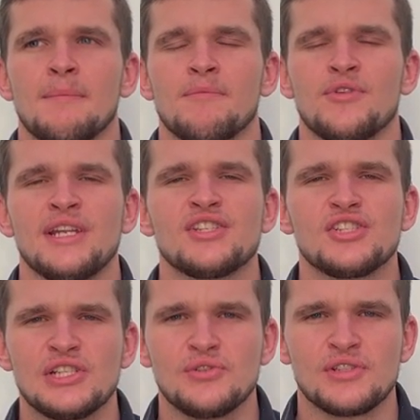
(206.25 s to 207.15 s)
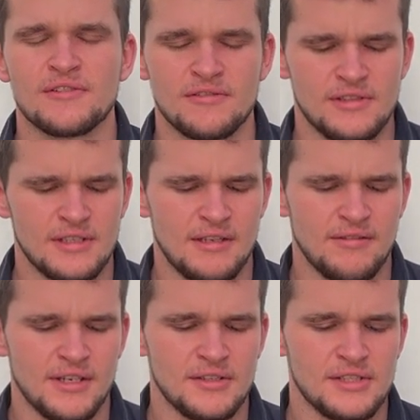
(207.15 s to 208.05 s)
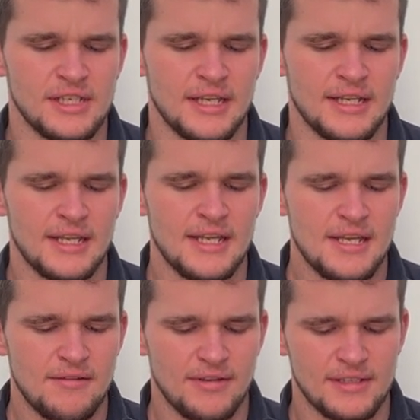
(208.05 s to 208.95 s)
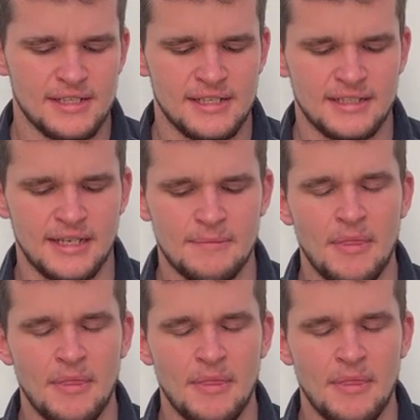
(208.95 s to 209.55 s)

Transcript: really exclusive, if I could say like that.